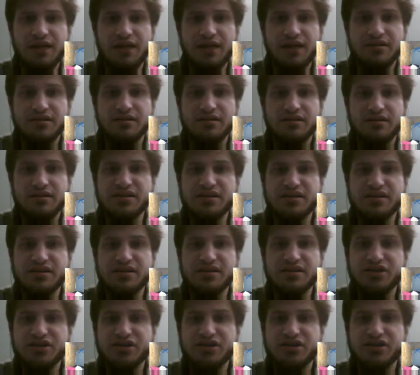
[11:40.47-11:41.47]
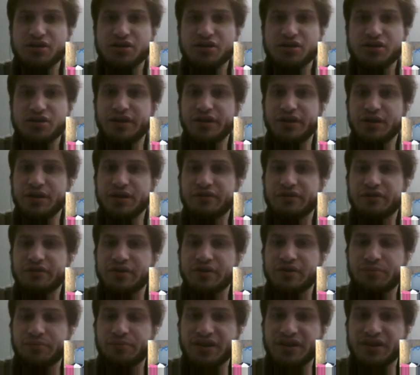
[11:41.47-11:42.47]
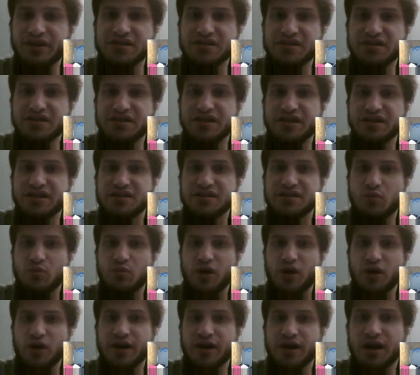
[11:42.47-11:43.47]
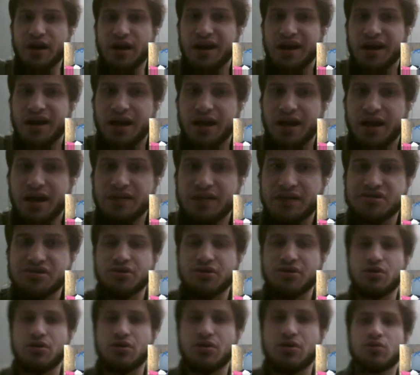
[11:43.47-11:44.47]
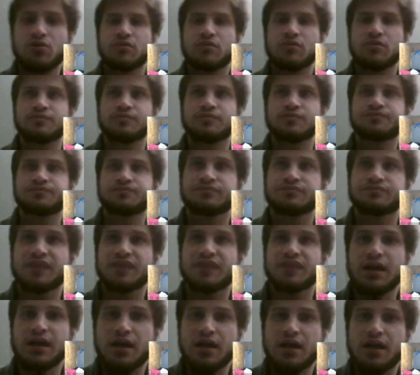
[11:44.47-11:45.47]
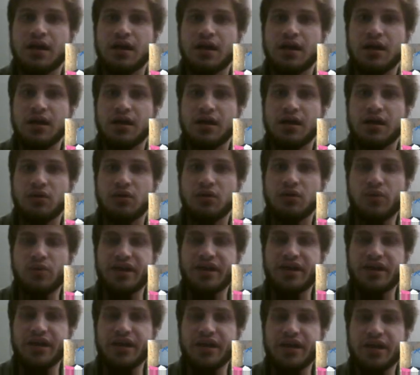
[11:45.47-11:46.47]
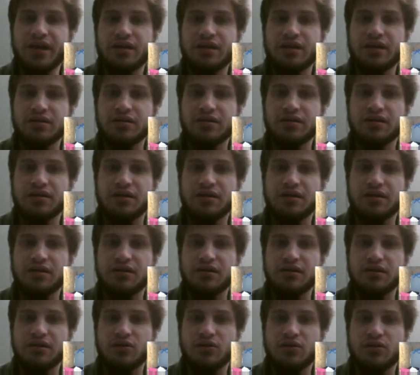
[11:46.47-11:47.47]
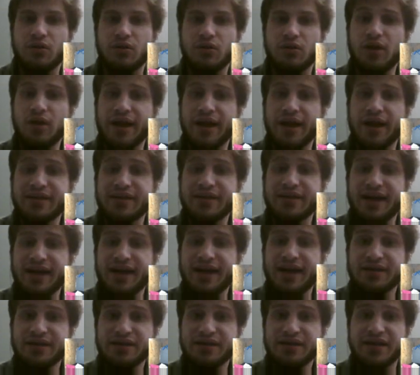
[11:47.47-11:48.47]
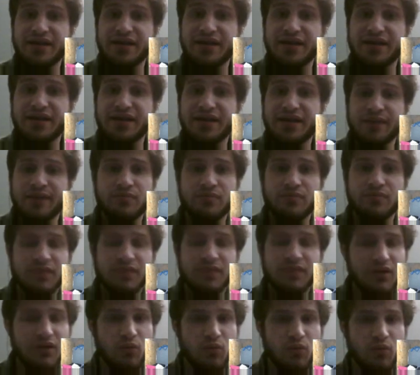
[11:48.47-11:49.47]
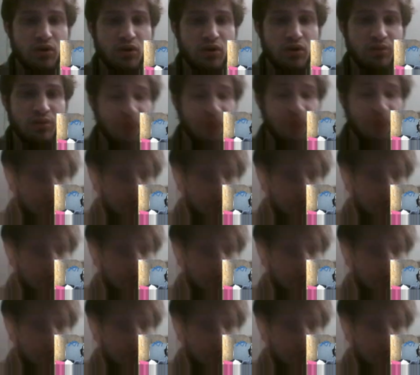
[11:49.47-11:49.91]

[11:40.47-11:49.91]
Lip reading: There's an additional layer of complexity somewhat. So we, well, at the end of the game, we'll both